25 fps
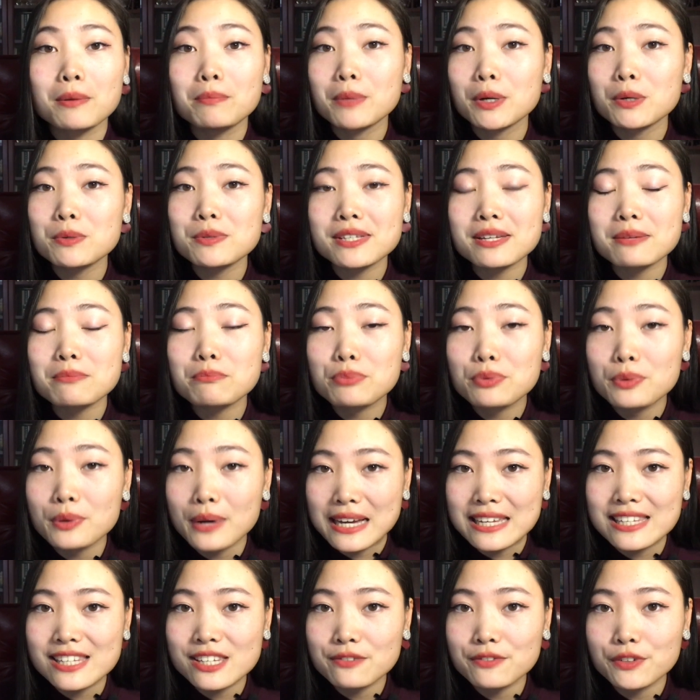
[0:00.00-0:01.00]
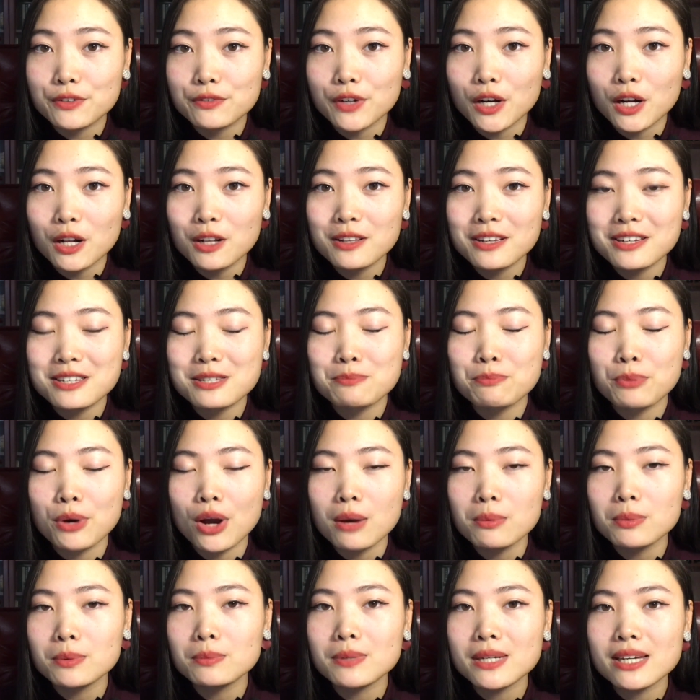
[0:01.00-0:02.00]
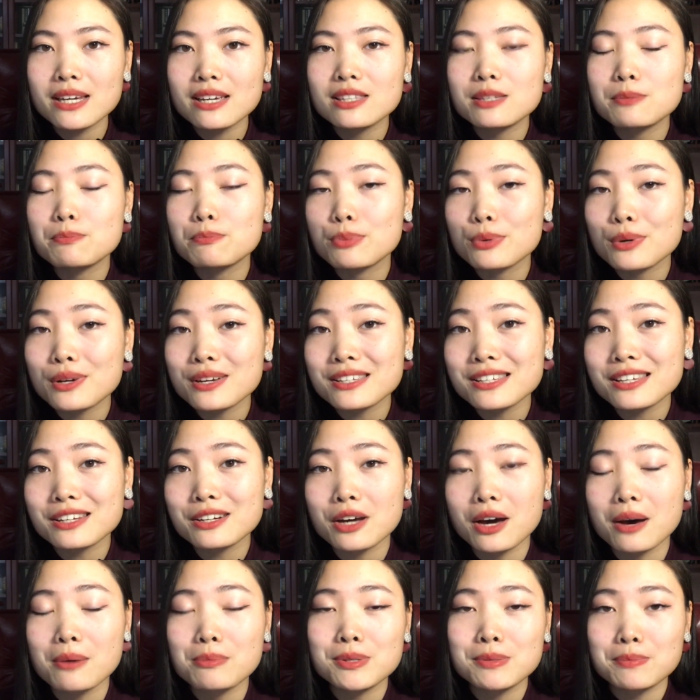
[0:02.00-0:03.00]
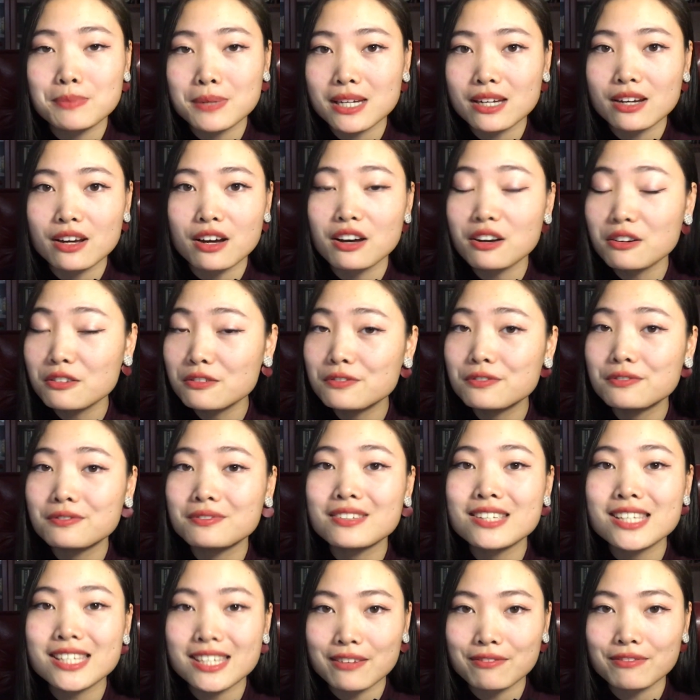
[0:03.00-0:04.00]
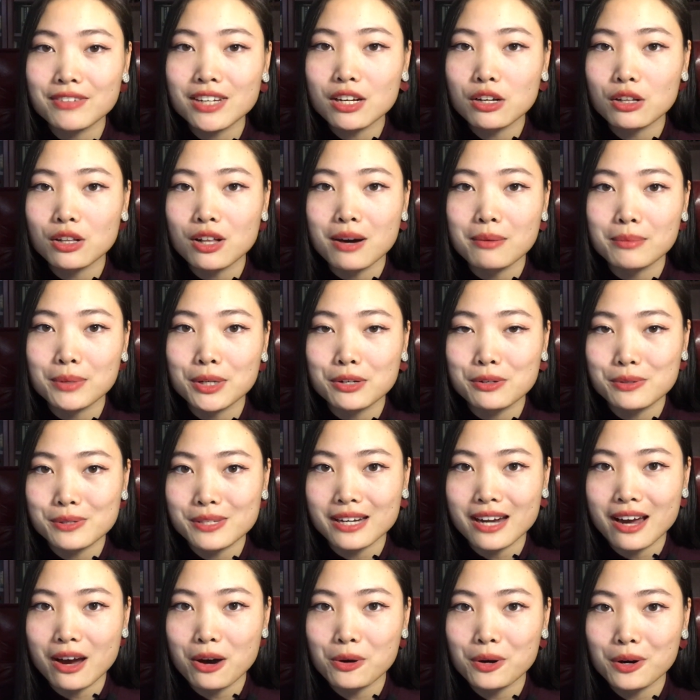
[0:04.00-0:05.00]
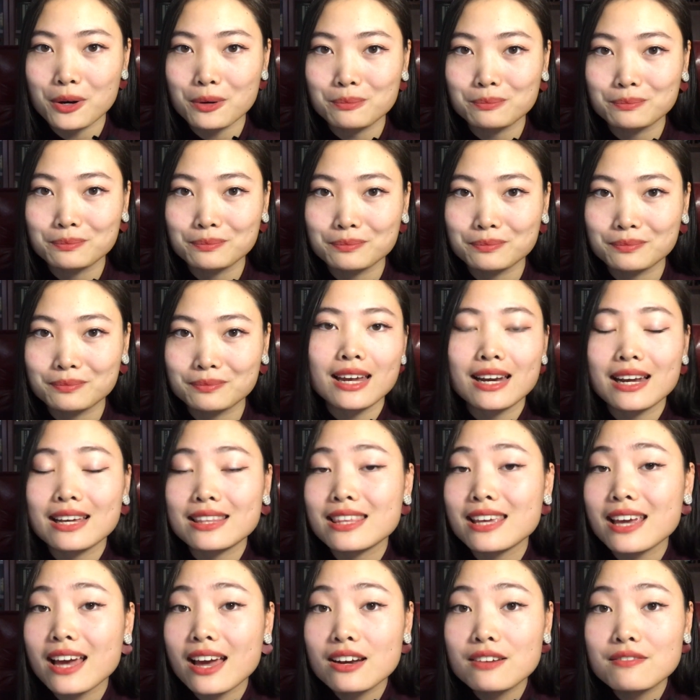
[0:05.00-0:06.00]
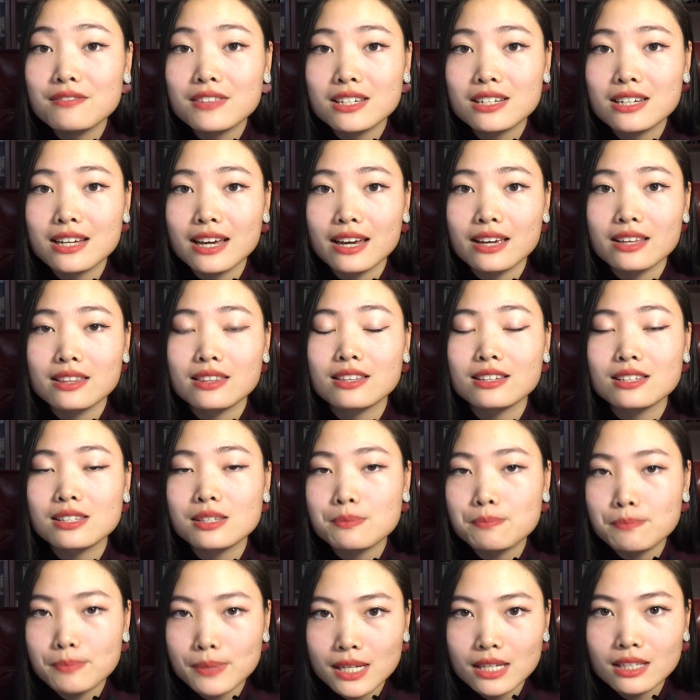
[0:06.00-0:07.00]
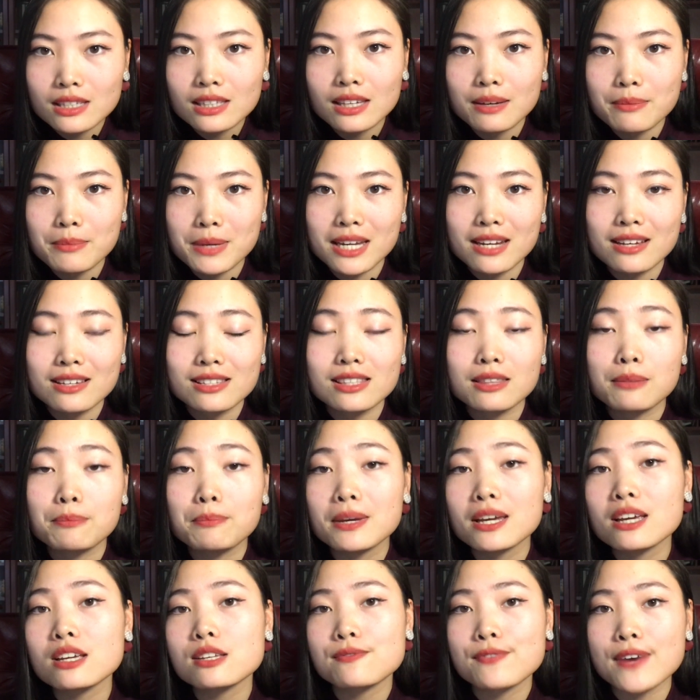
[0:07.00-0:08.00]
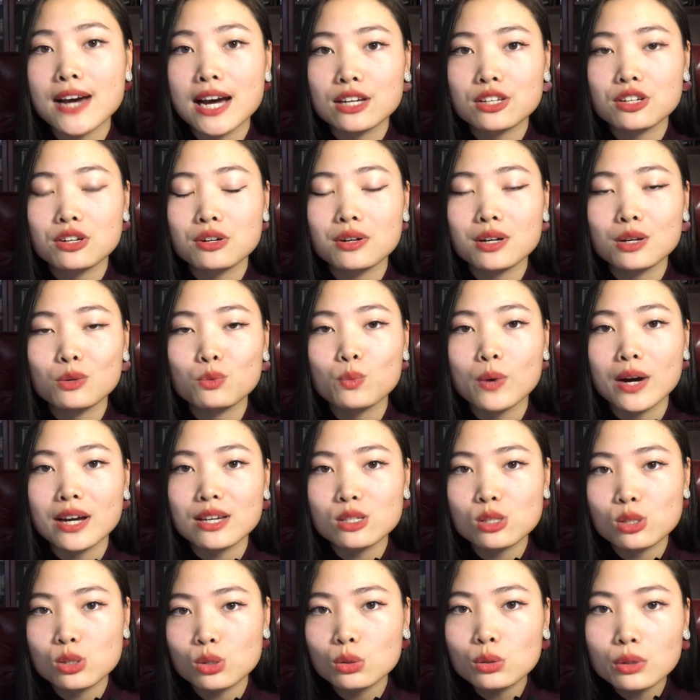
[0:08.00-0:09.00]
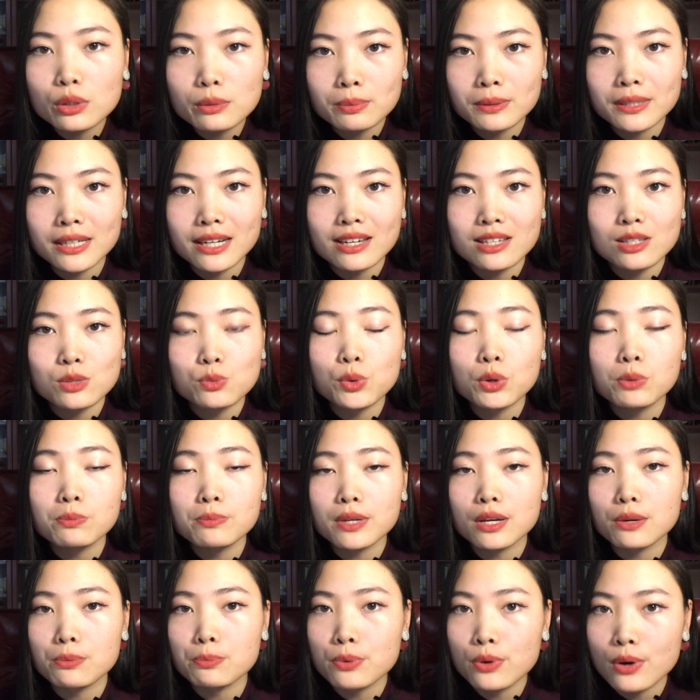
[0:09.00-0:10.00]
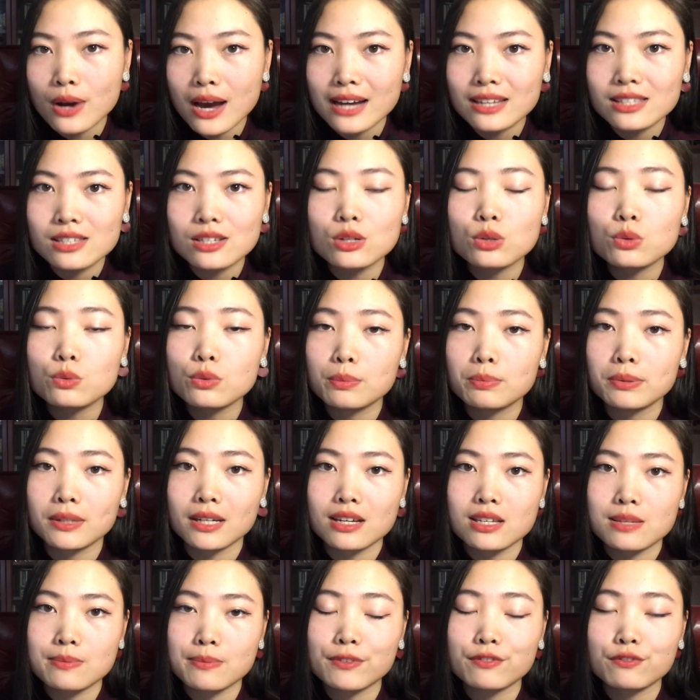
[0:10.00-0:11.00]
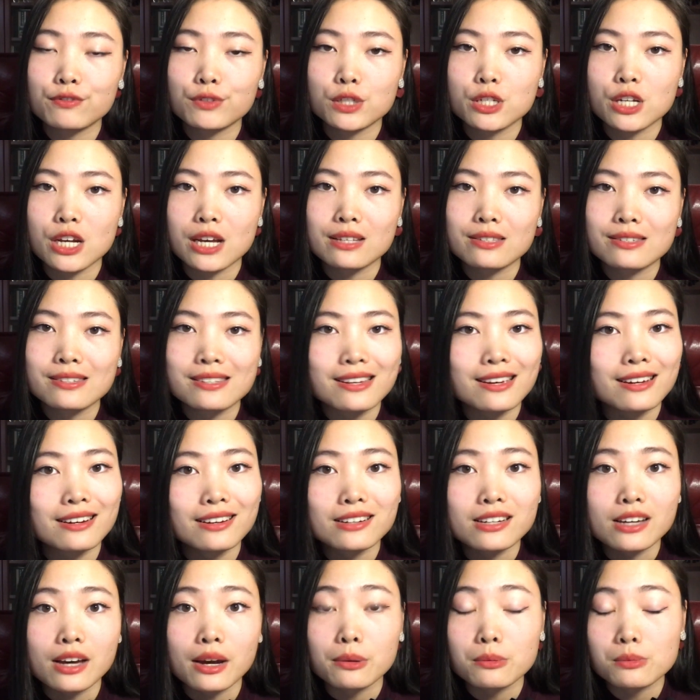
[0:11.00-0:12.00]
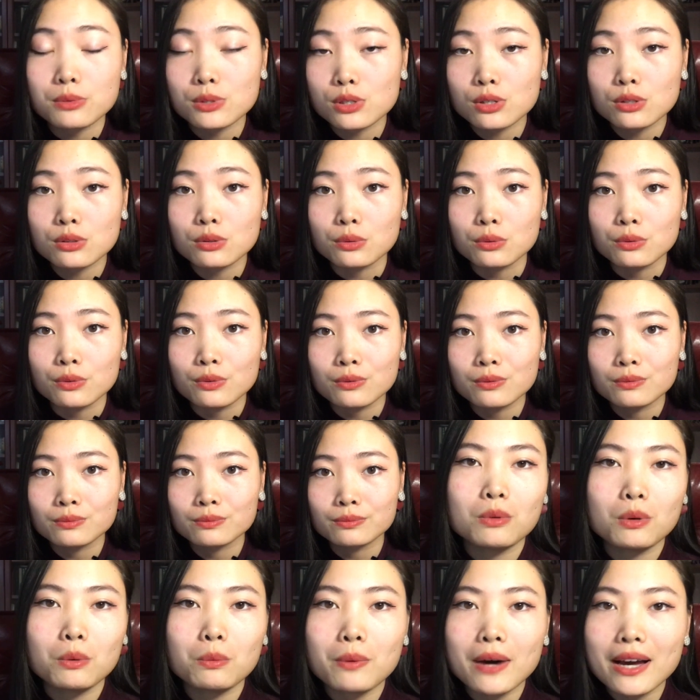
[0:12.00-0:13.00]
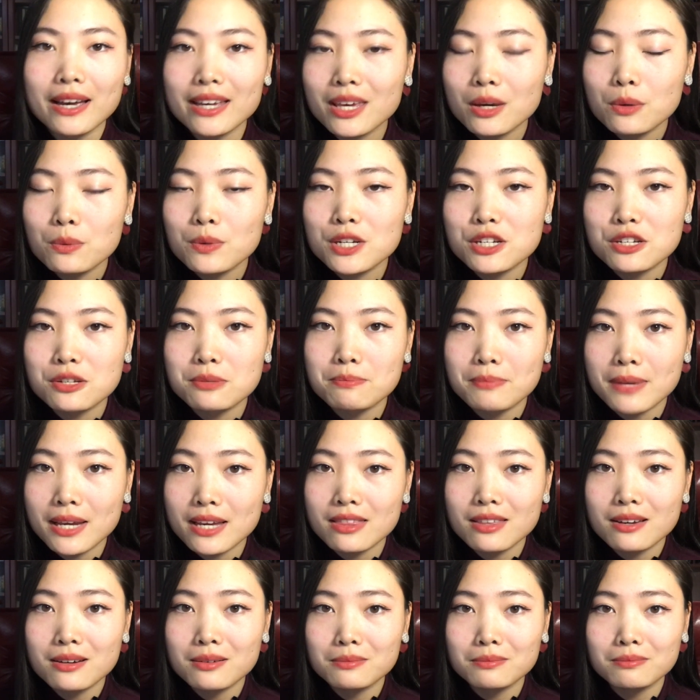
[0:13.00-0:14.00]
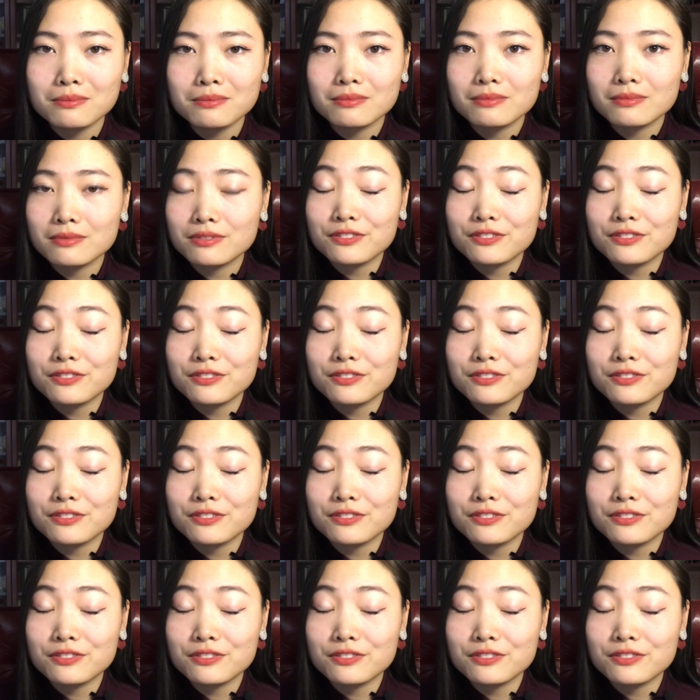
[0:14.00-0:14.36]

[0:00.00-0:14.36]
But most impressive of all is probably its breezy top speed of 70 kilometers an hour. And at the end of the day, the speed limit is the biggest factor in why solar planes won't be a practical replacement for jets anytime soon. Well, why can't we just make them